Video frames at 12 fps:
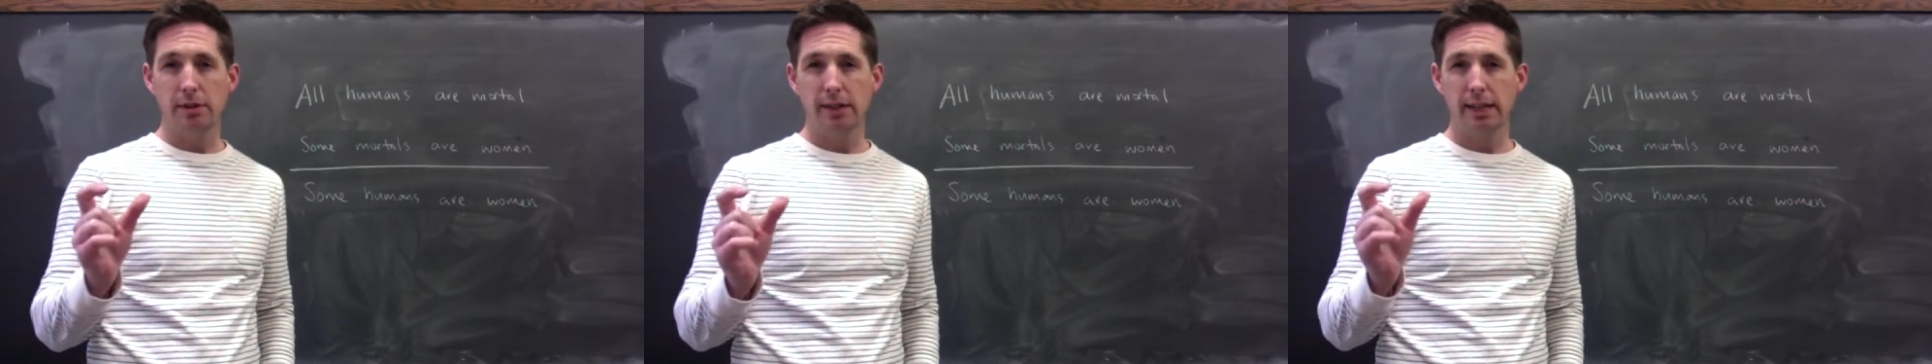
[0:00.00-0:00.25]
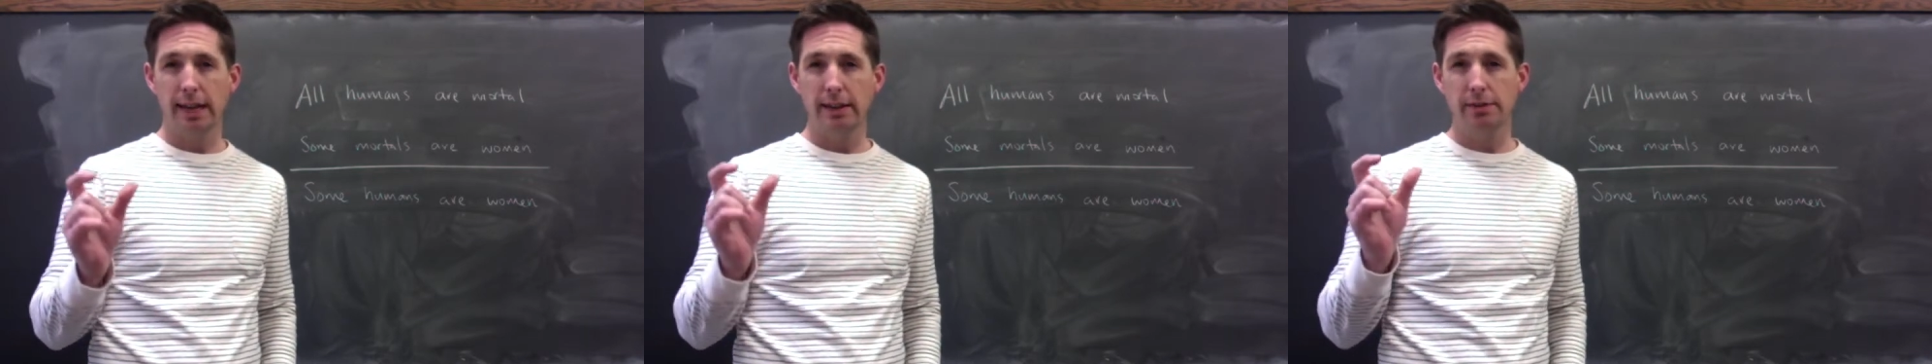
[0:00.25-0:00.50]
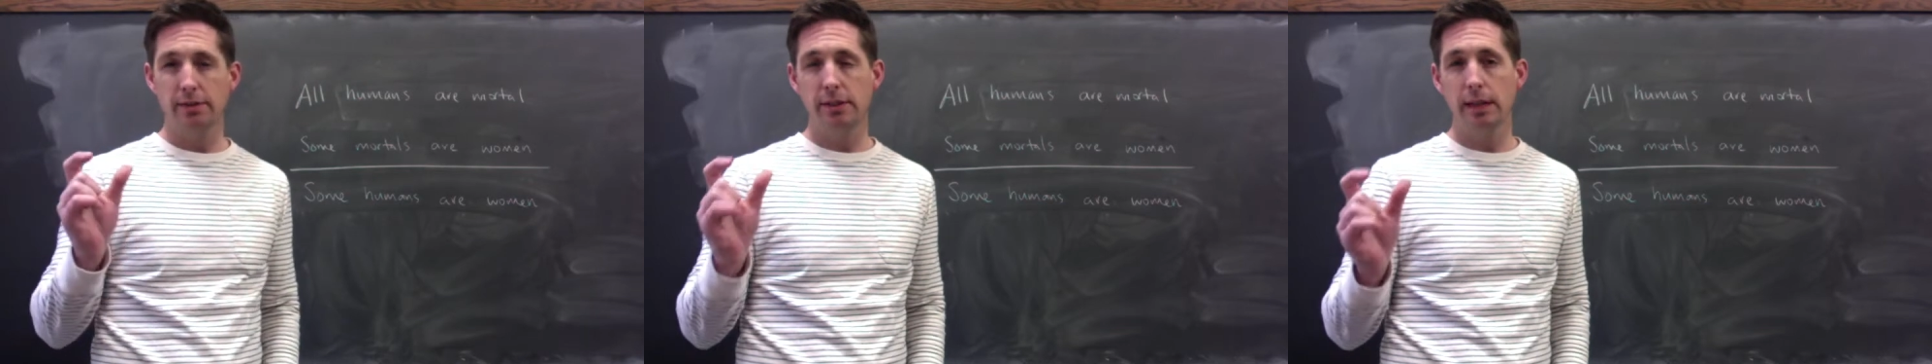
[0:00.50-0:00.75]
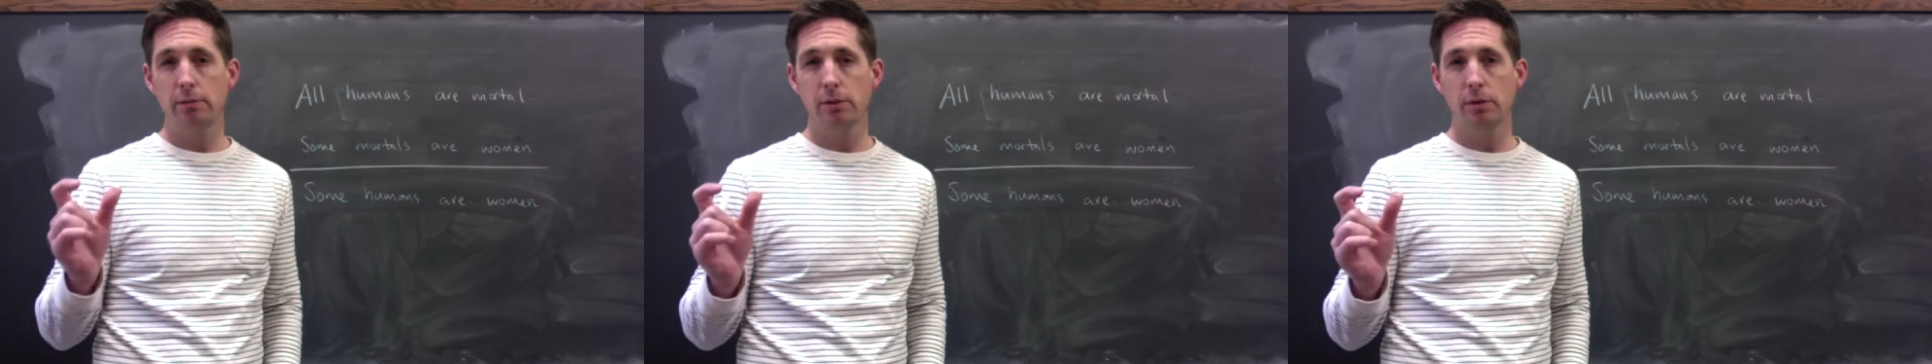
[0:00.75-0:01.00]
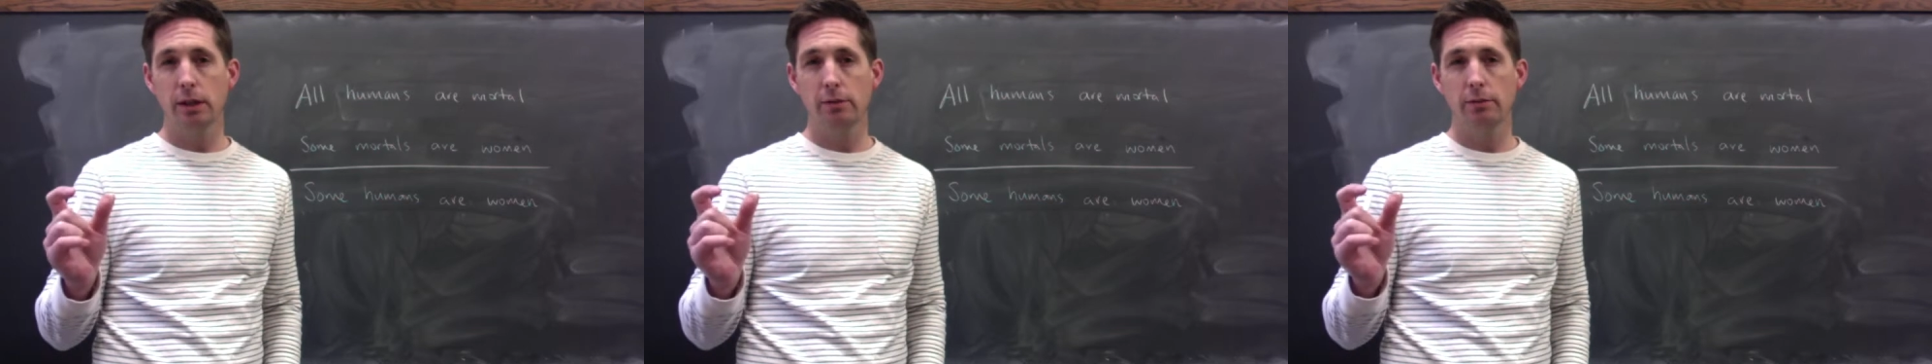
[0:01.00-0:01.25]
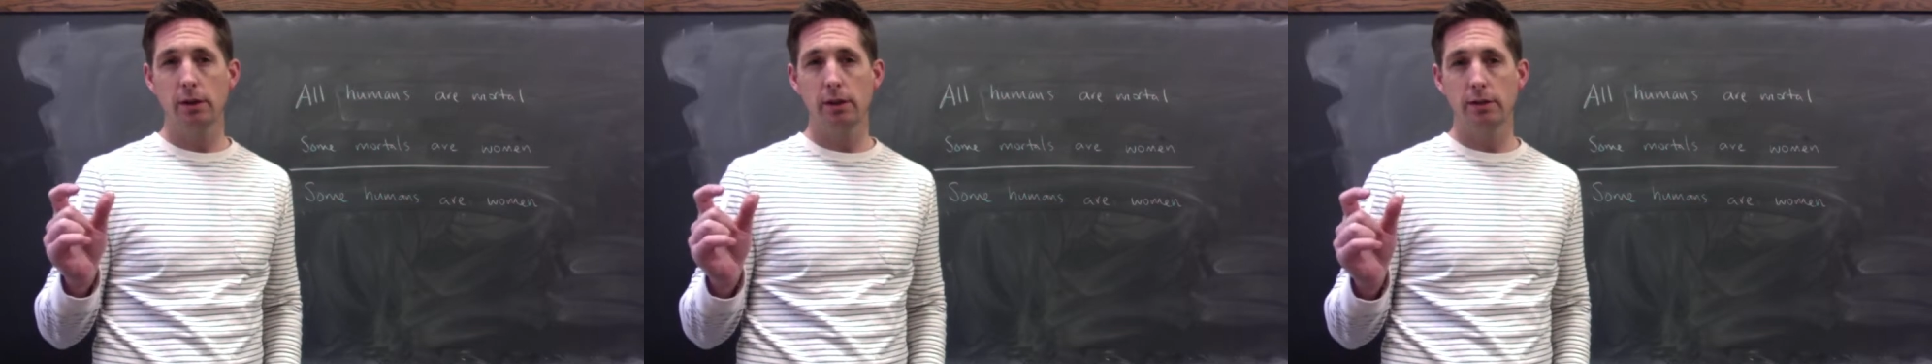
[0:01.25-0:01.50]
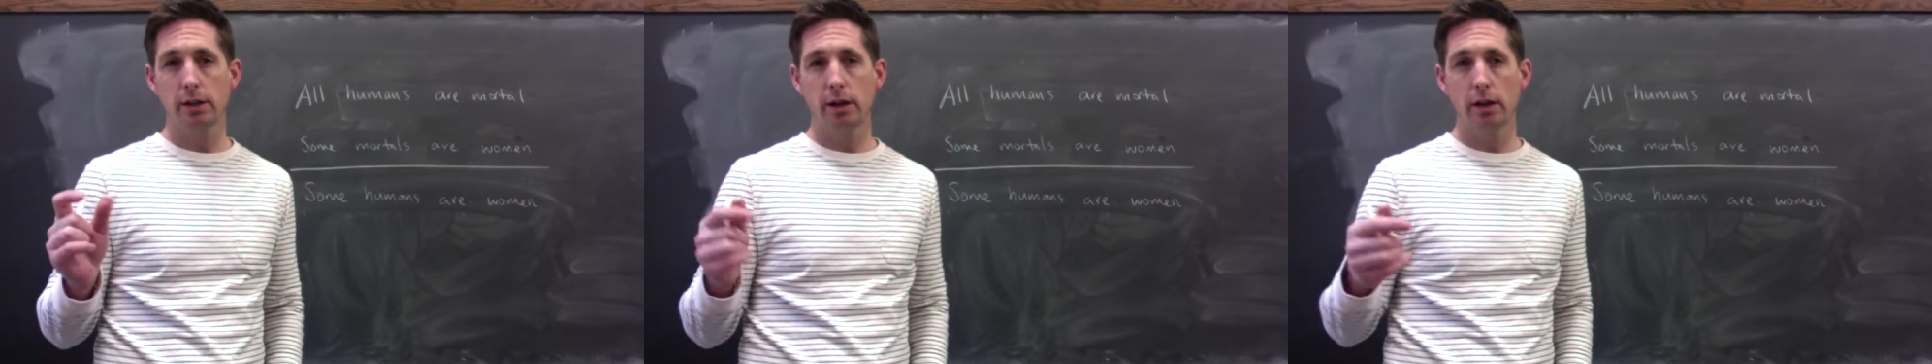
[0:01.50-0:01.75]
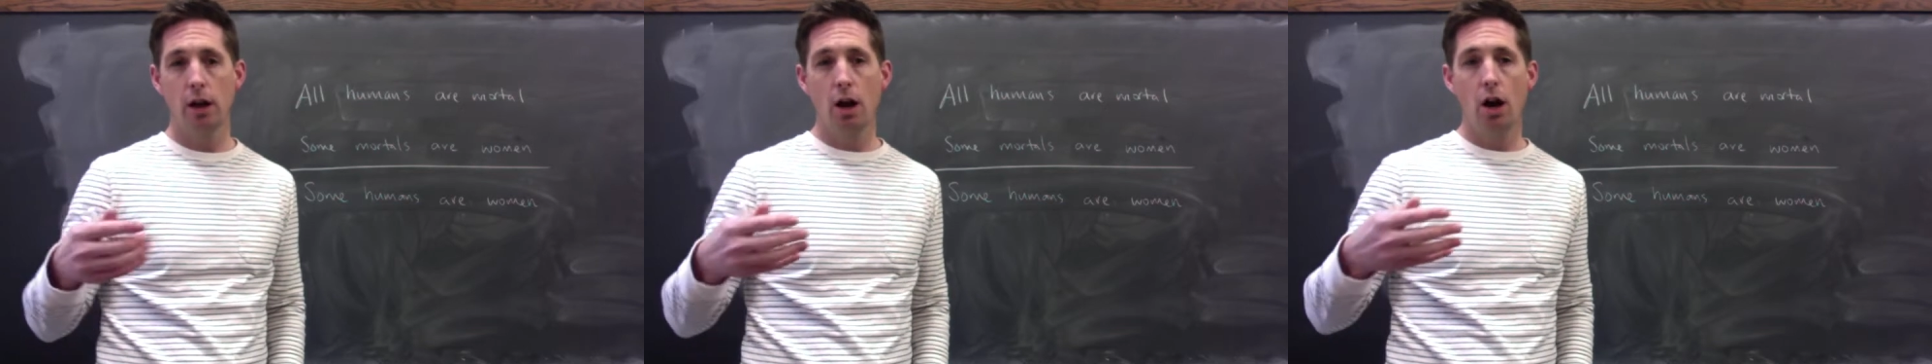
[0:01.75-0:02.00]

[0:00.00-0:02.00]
And the kinds of statements we're going to focus on